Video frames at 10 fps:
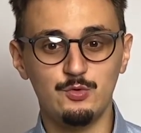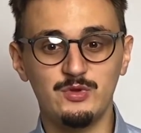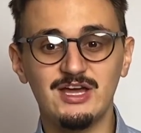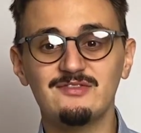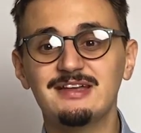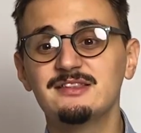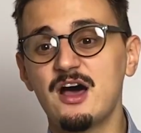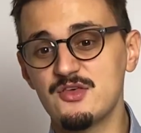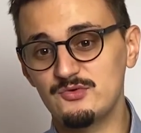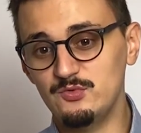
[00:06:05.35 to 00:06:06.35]
We have
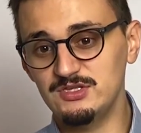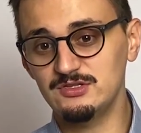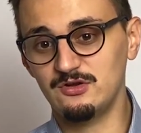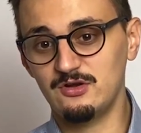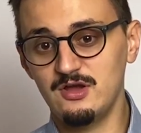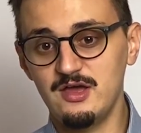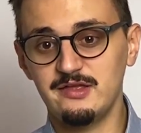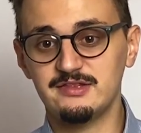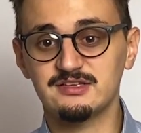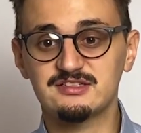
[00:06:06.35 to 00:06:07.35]
another video
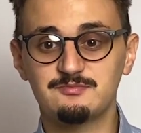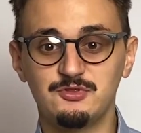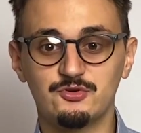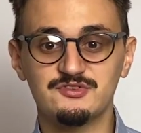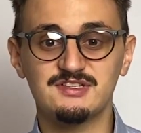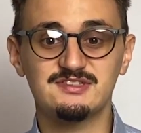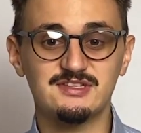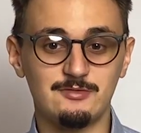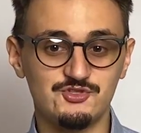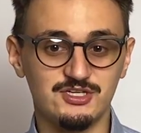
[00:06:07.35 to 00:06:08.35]
that explores this
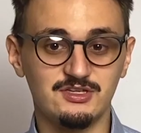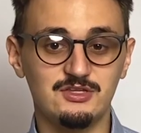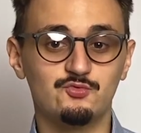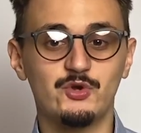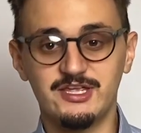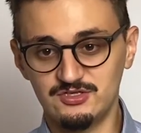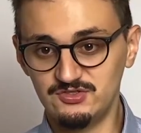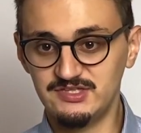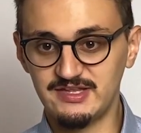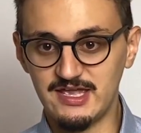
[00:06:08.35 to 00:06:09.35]
subject in greater
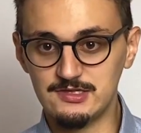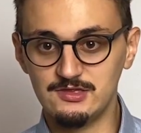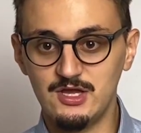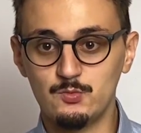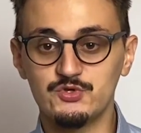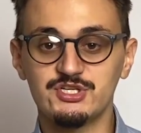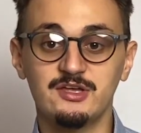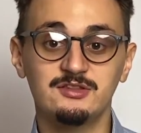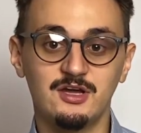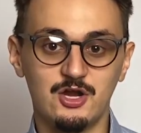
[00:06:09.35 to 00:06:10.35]
detail, which I
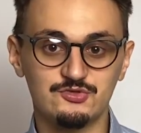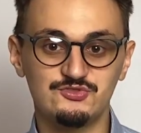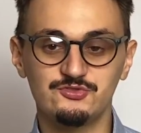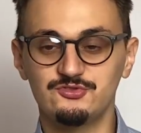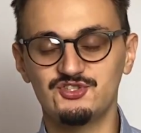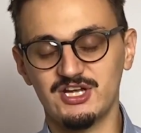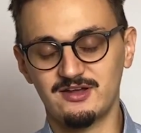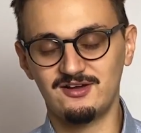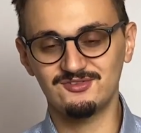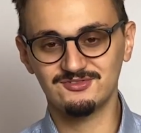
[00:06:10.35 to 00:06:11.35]
encourage you to check
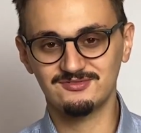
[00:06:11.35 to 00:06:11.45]
out.